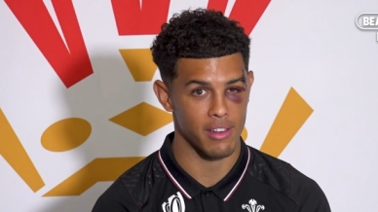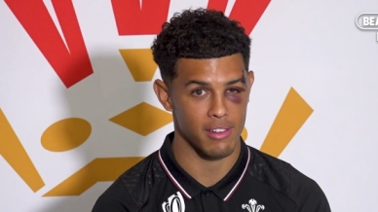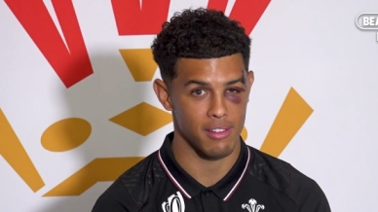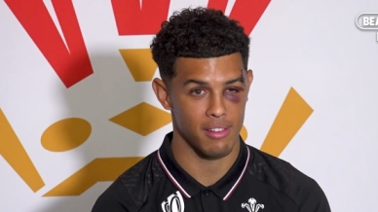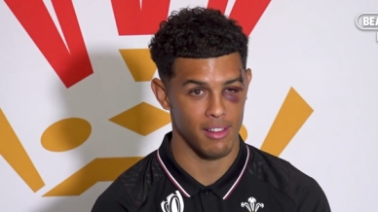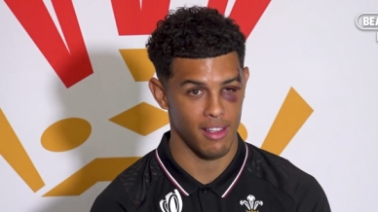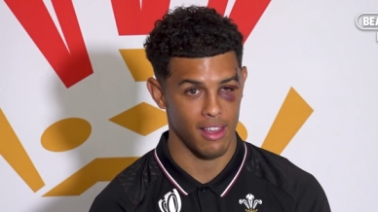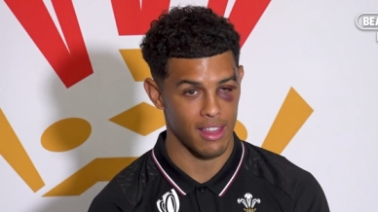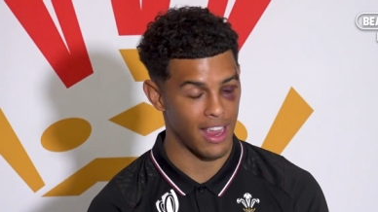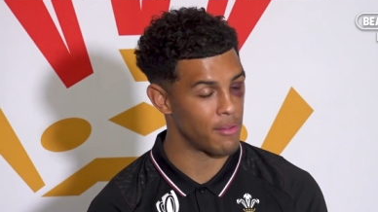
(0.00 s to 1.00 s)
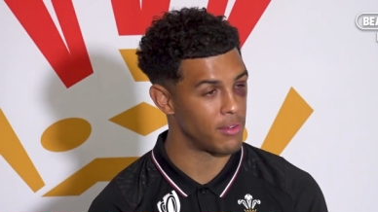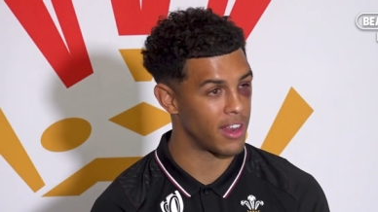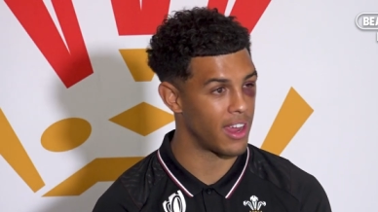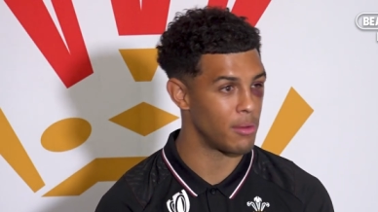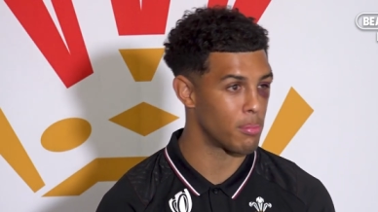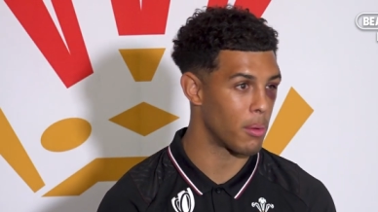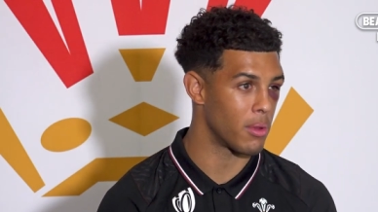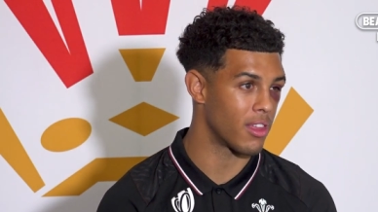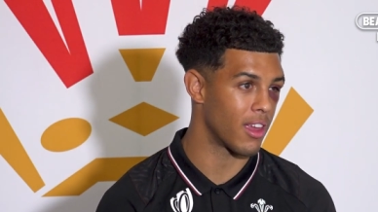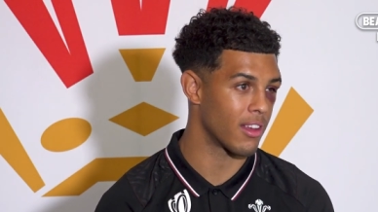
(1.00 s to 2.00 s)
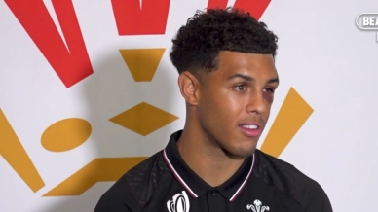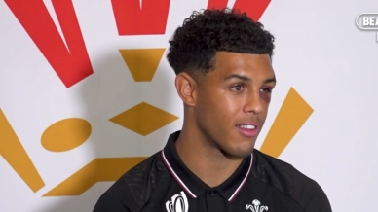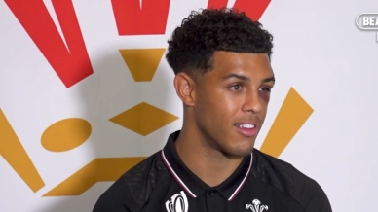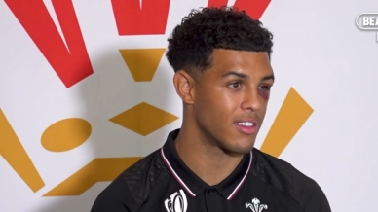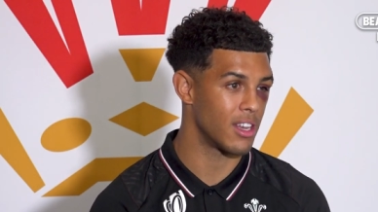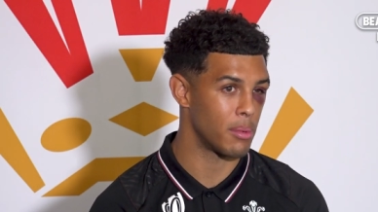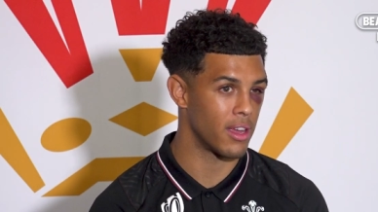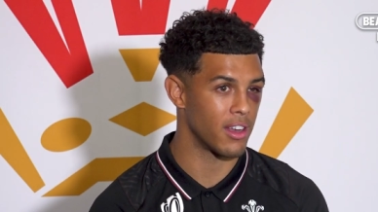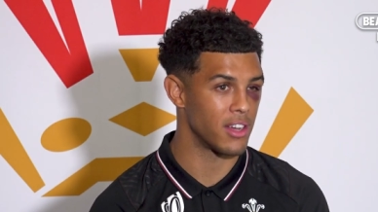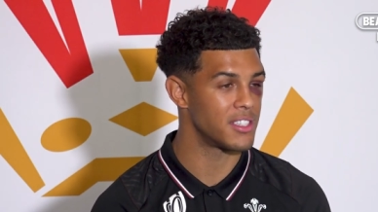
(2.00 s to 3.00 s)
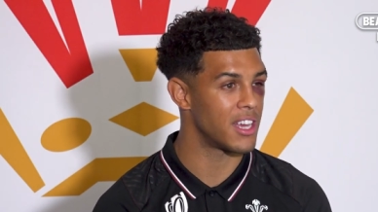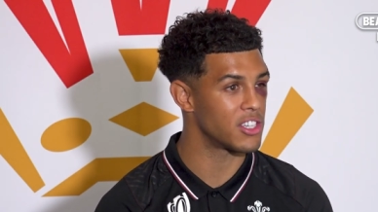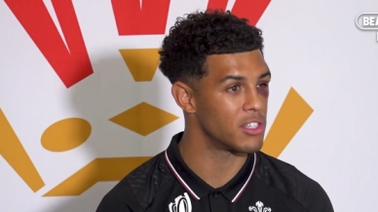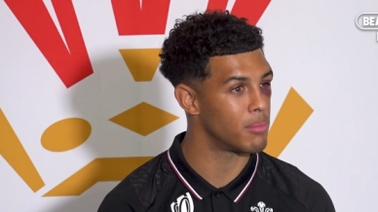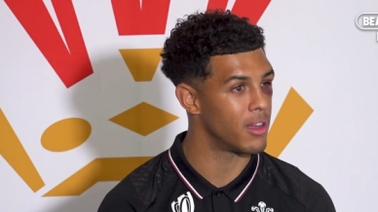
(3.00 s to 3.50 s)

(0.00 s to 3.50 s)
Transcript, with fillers: And I think every day you probably think it's going to be a nice session,